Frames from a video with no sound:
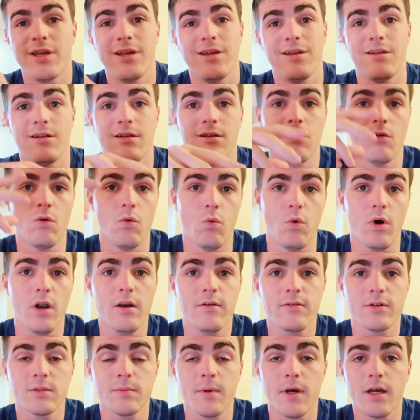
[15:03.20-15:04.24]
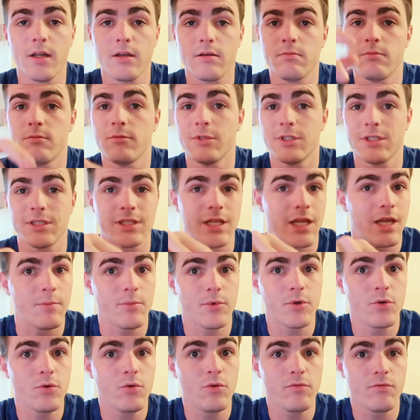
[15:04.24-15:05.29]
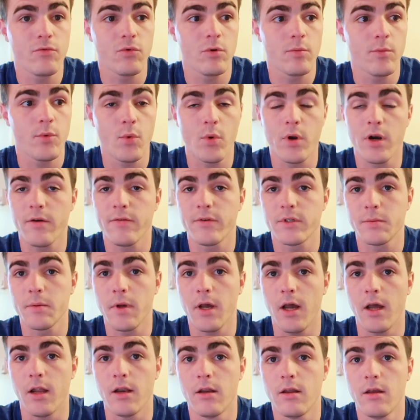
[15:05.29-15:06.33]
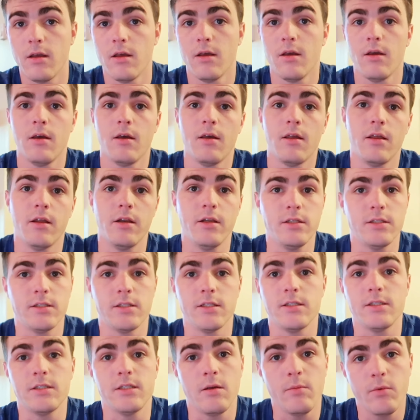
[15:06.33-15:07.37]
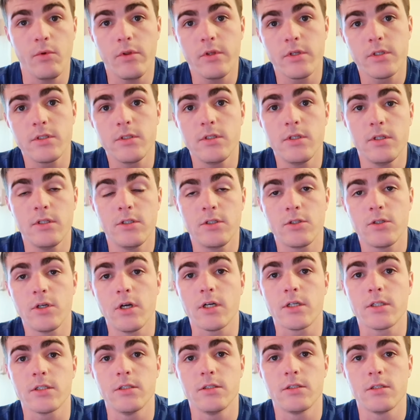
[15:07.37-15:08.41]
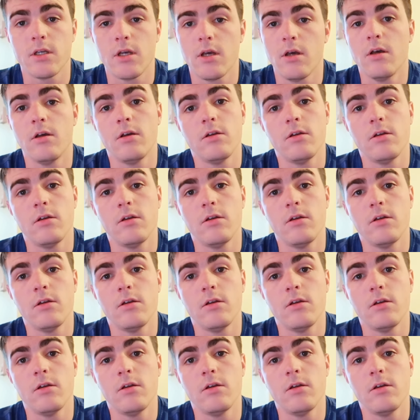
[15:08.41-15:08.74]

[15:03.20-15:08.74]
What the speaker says: in whatever spot, stamp your uniform in whatever spot. It is the simplest instructions.